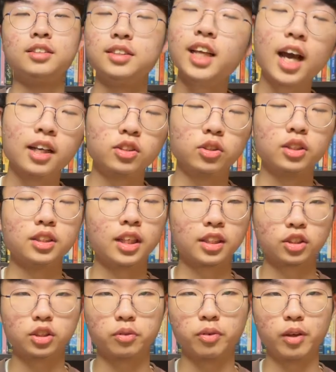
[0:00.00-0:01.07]
yeah, so he's
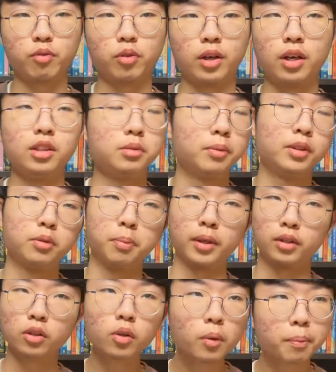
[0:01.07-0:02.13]
actually a faithful husband to
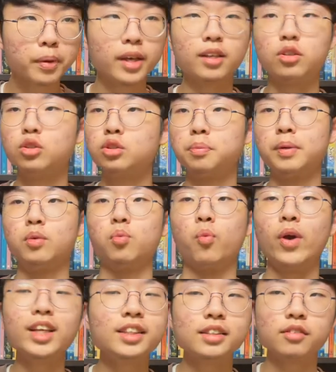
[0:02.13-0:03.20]
Penelope, who's been
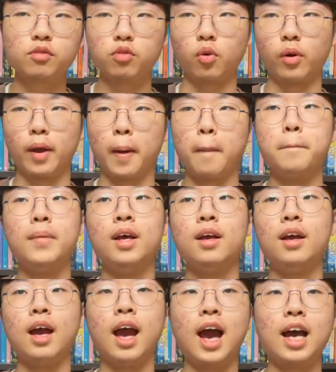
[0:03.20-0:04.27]
waiting for him
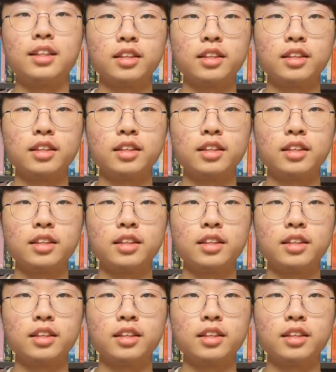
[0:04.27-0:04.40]
at